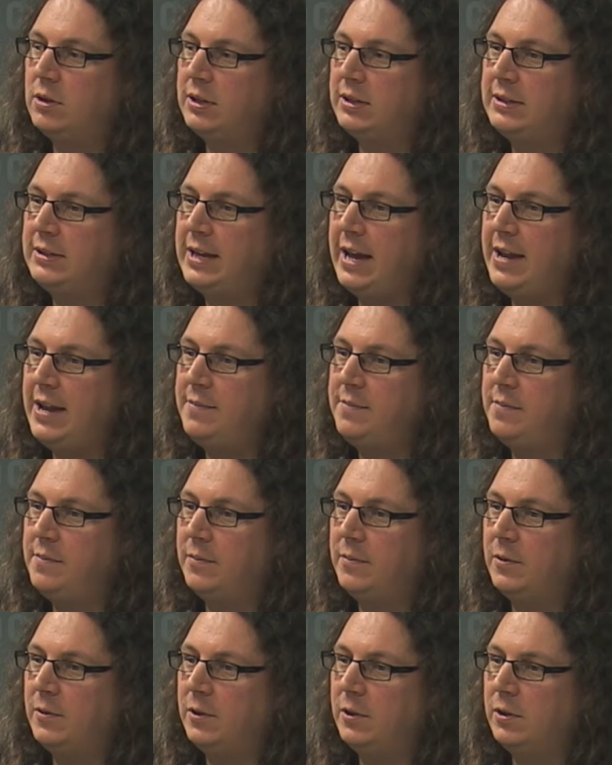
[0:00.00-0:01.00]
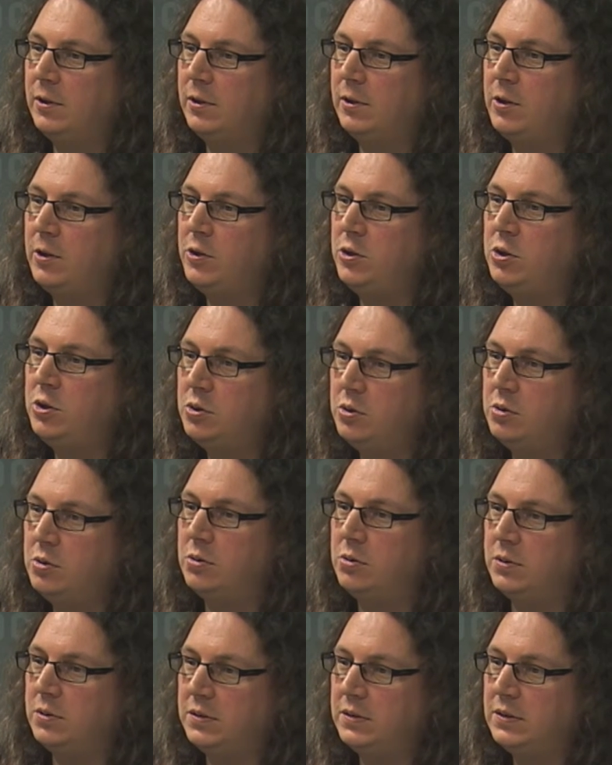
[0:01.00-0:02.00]
can
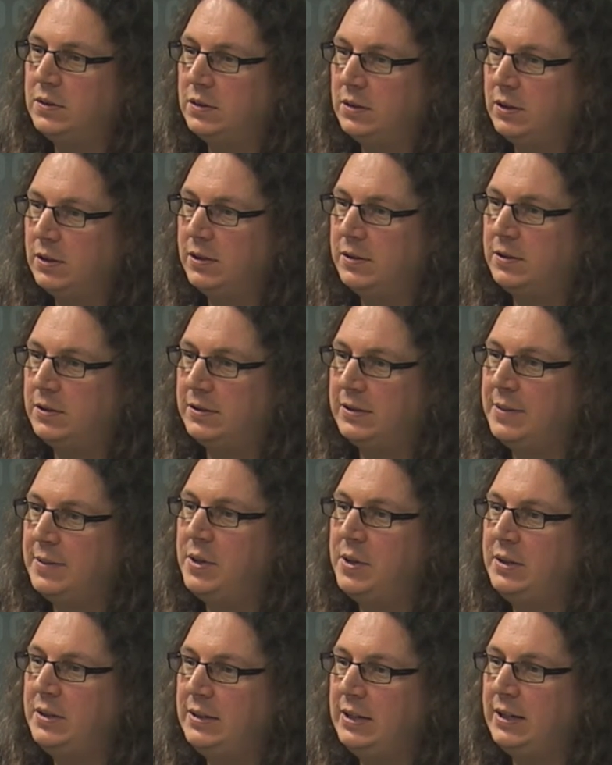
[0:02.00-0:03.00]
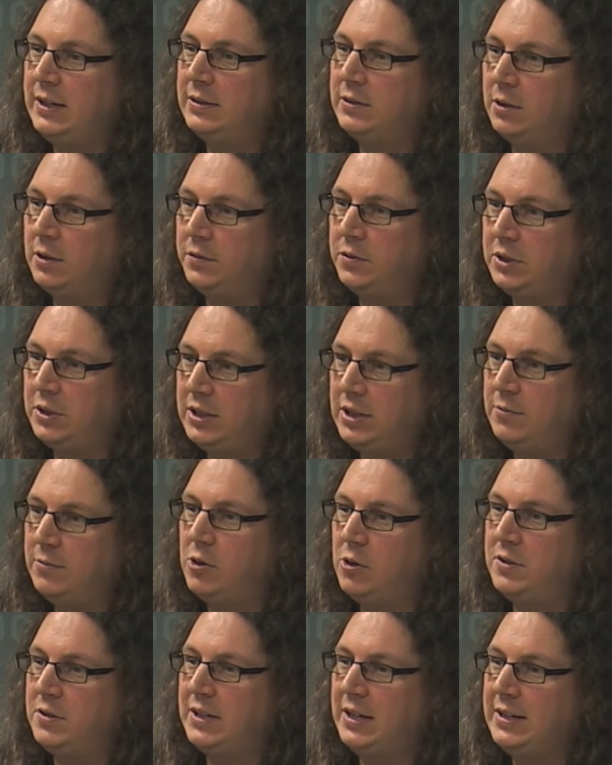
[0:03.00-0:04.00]
use the semantics of the
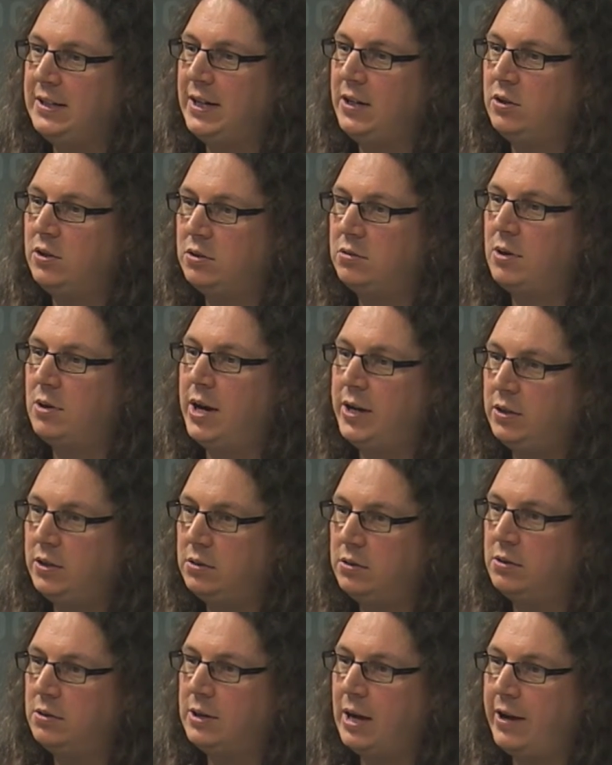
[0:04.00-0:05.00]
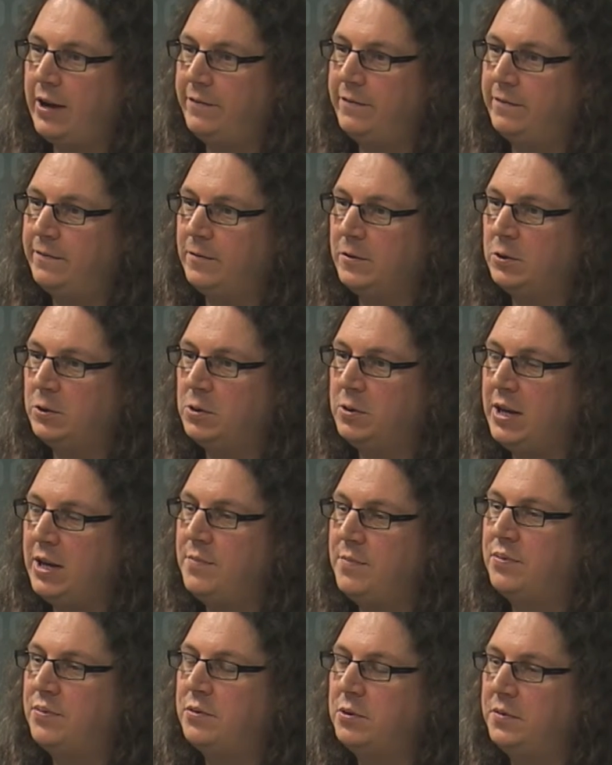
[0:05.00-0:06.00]
keywords and can try to
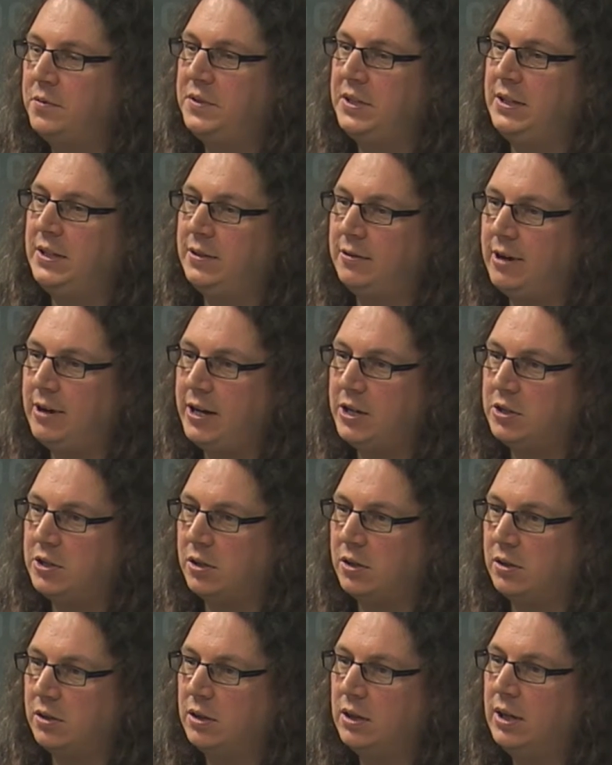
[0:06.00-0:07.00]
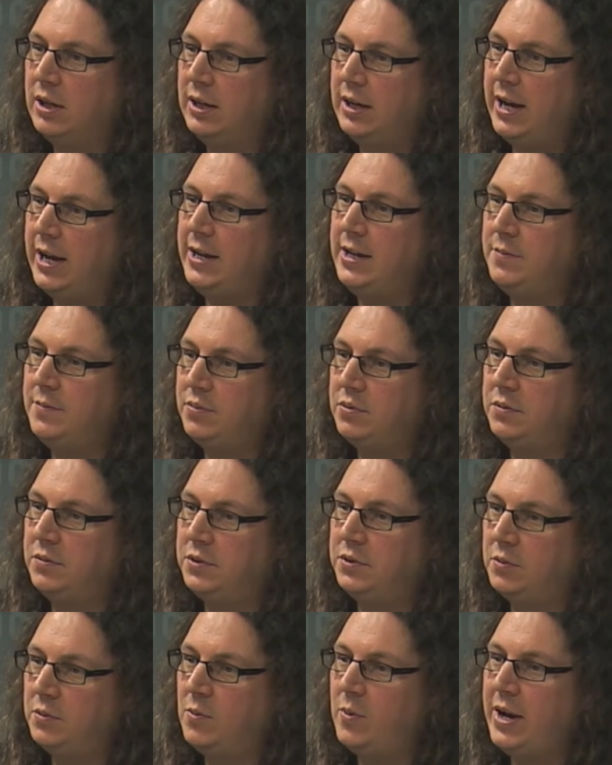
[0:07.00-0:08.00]
improve the interaction and
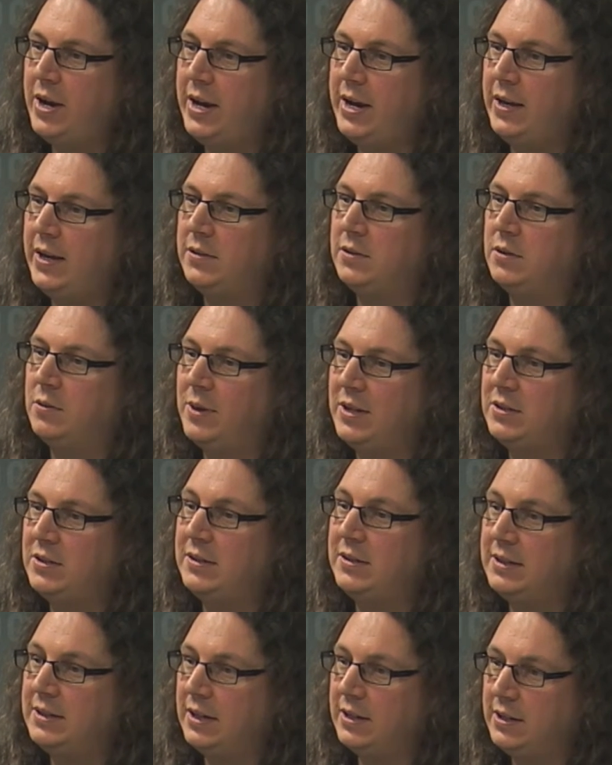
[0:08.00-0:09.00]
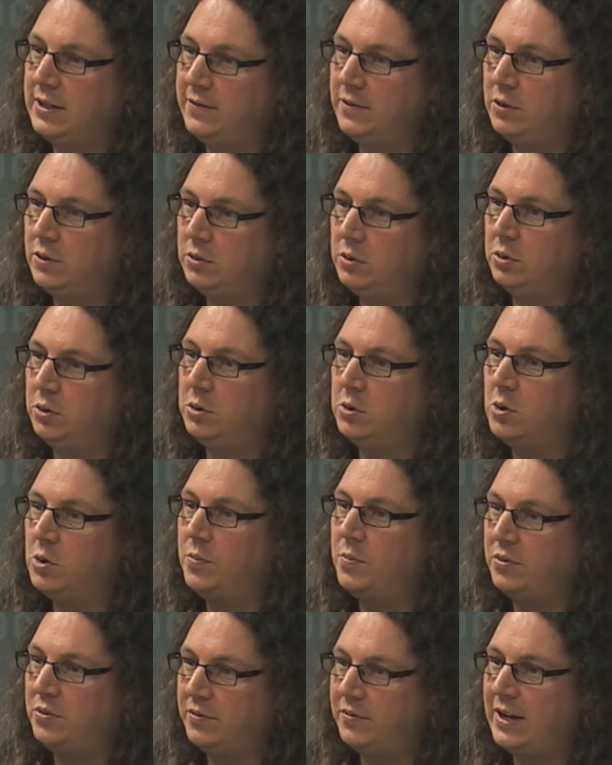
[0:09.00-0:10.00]
improve the way the results are given to you or
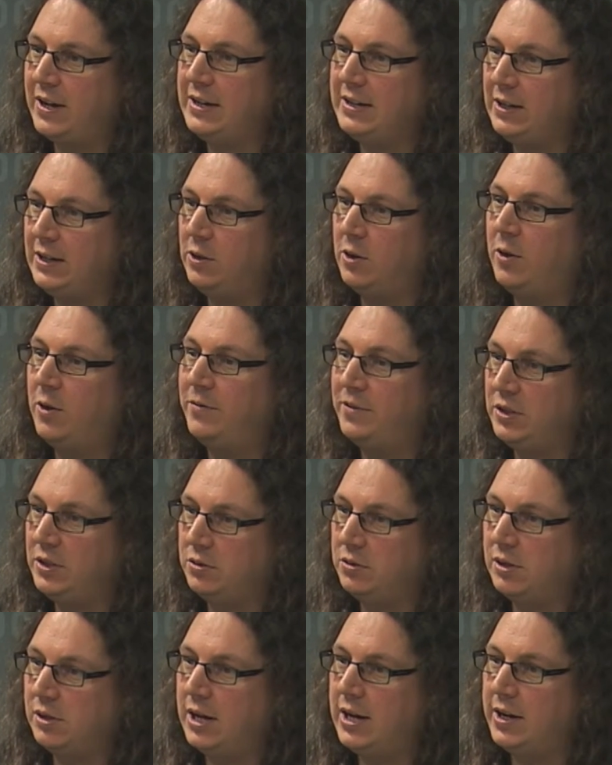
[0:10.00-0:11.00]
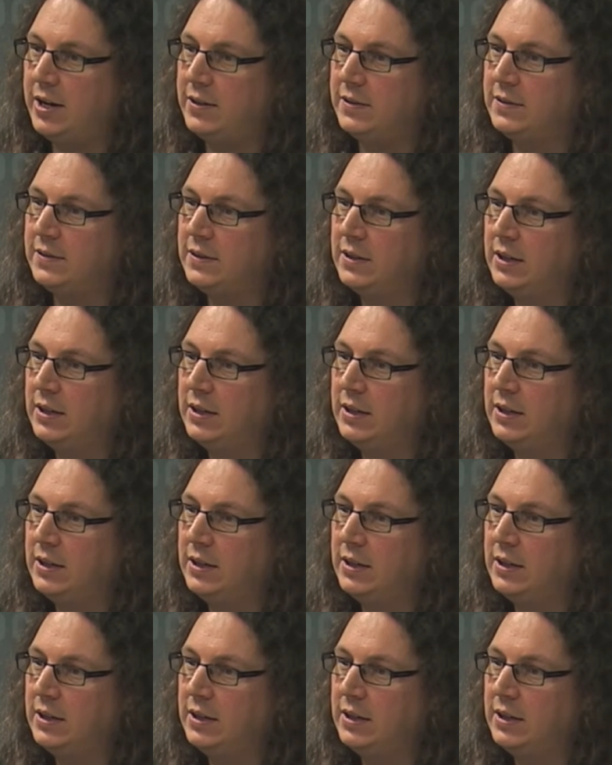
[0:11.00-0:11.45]
provided or visualized.